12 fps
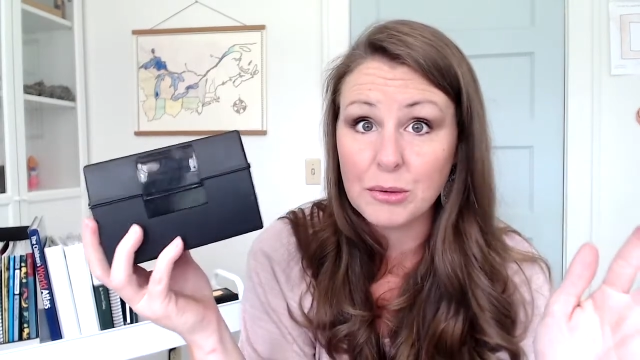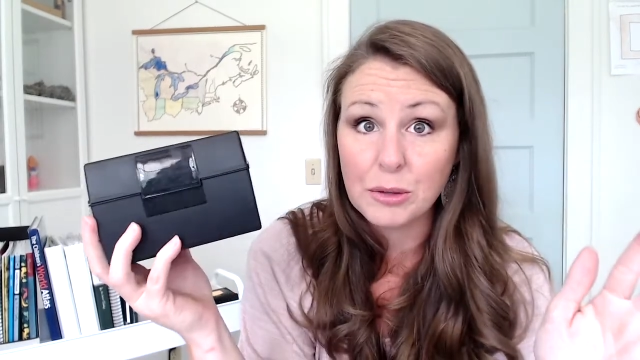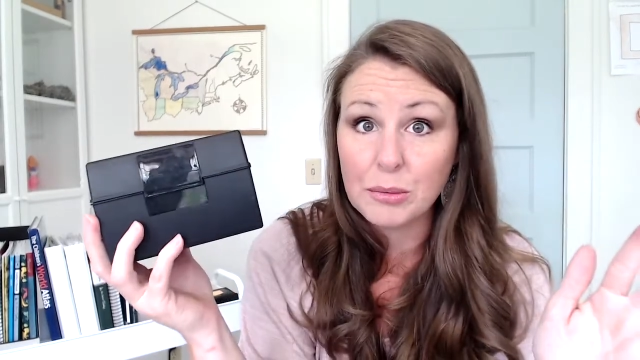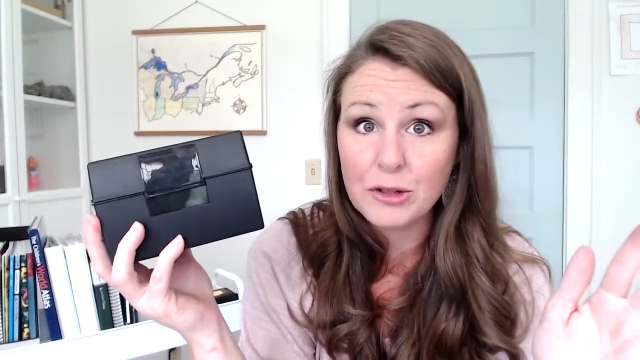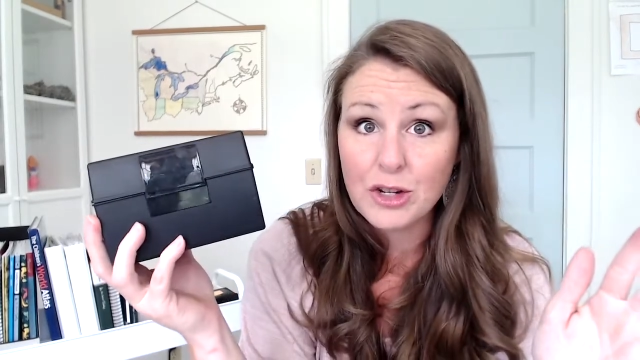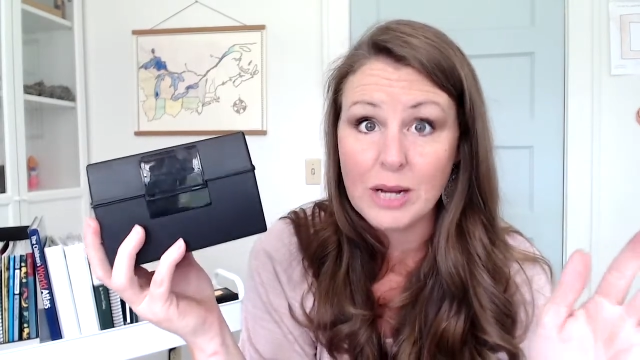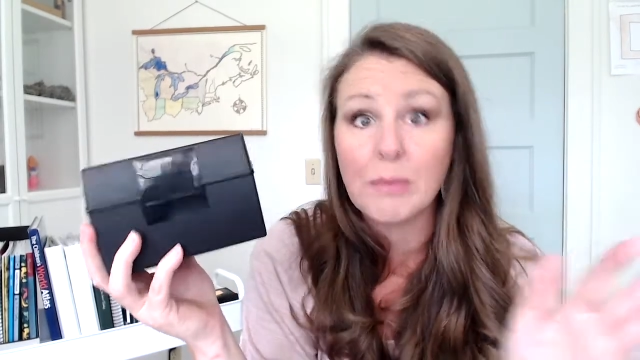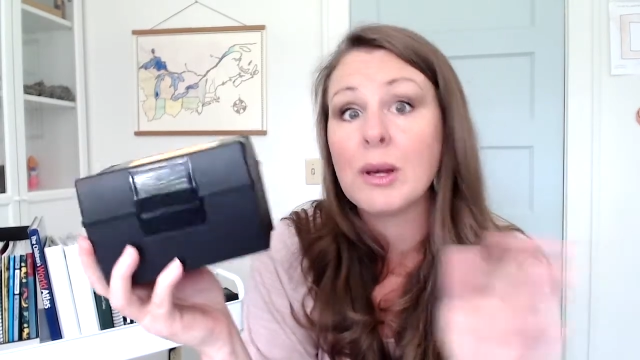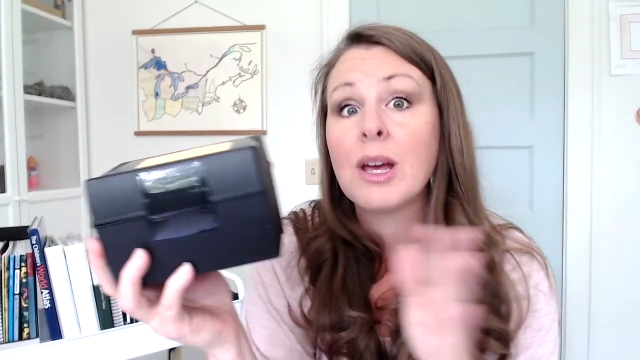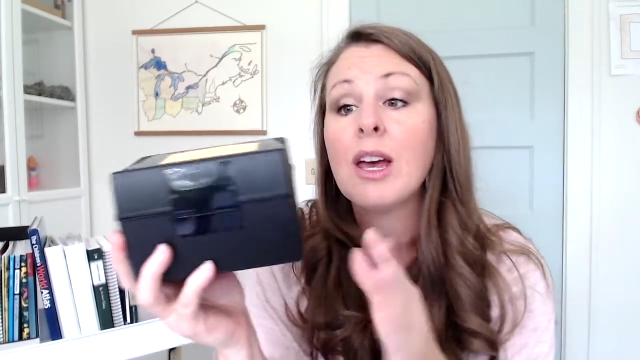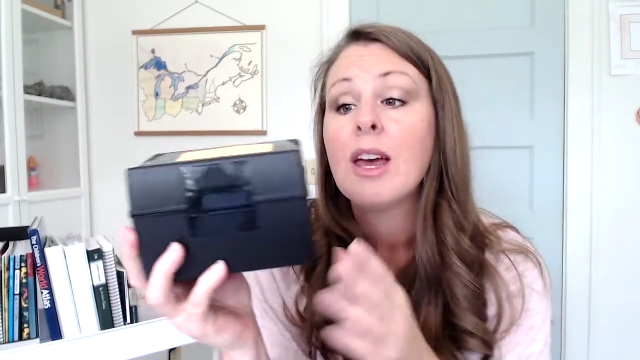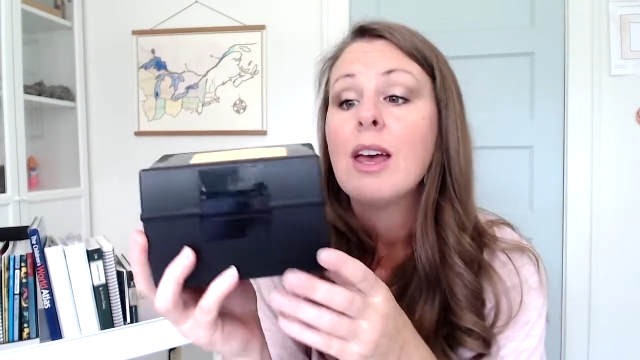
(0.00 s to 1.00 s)
duper cheap.
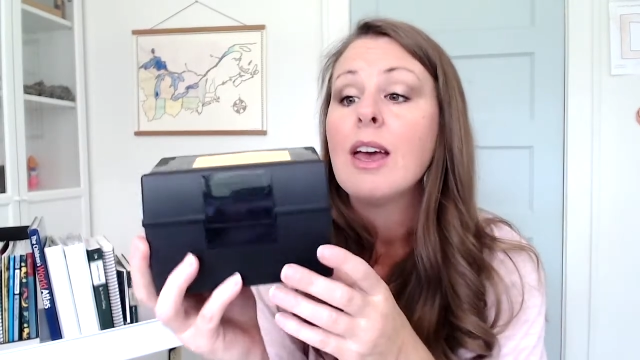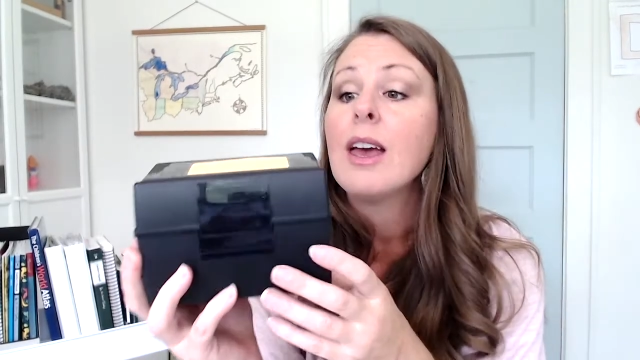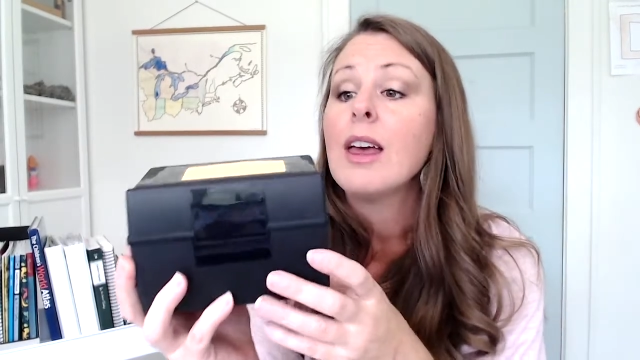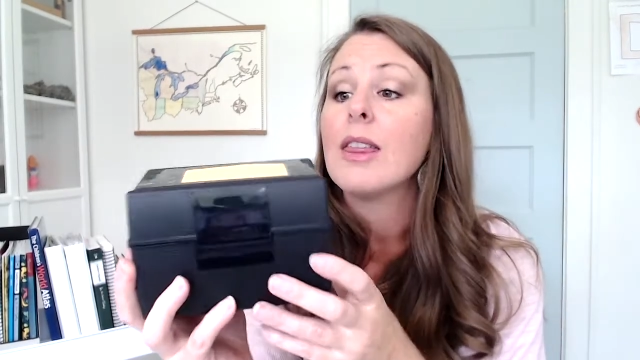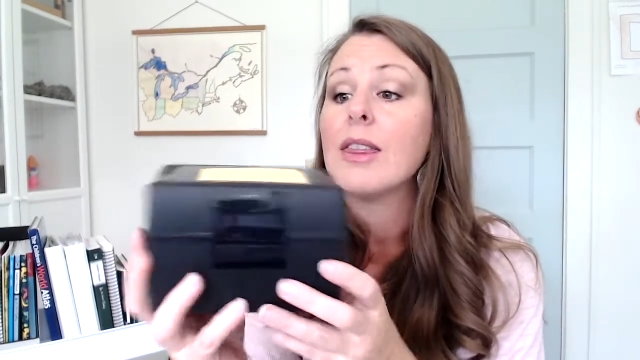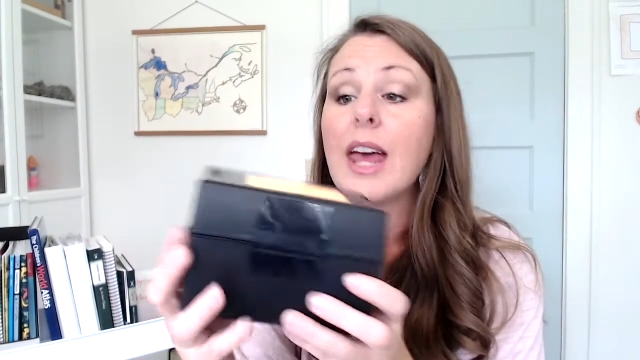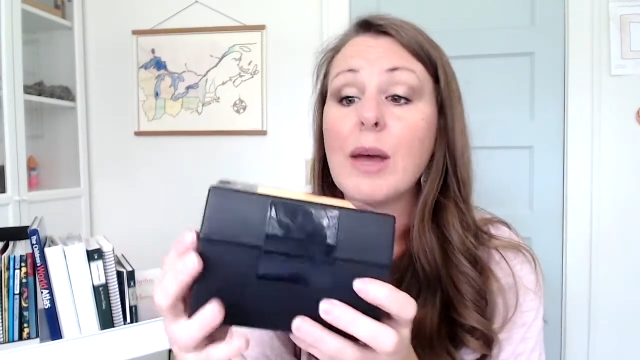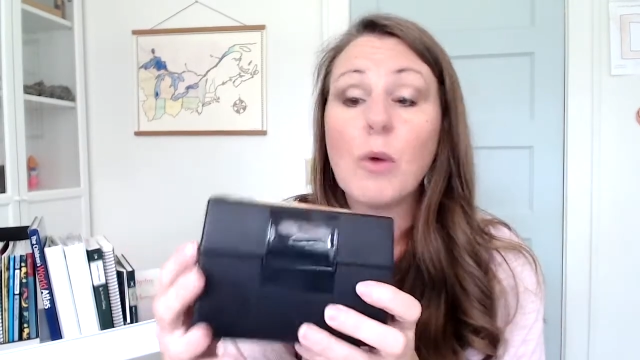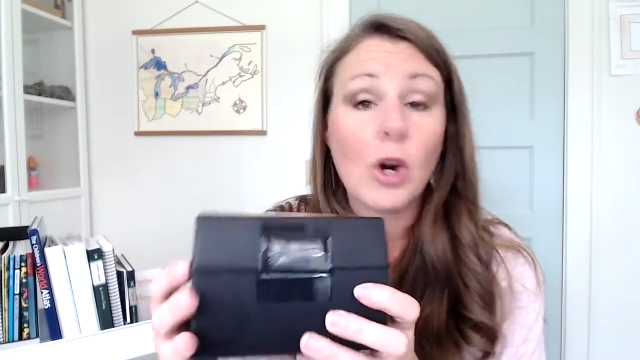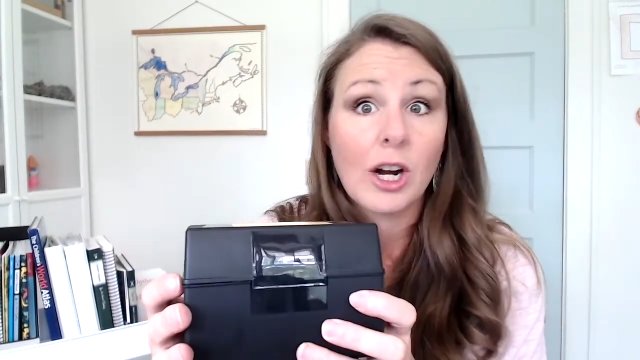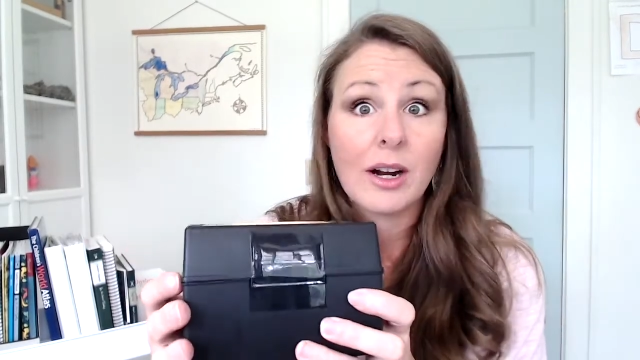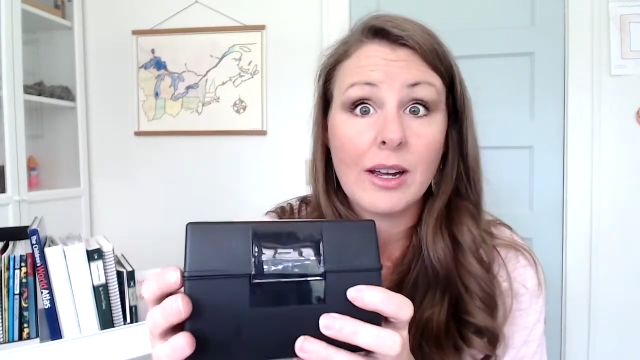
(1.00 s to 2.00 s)
They
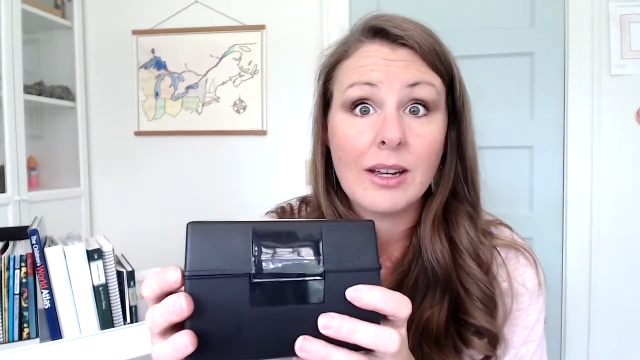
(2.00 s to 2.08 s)
work.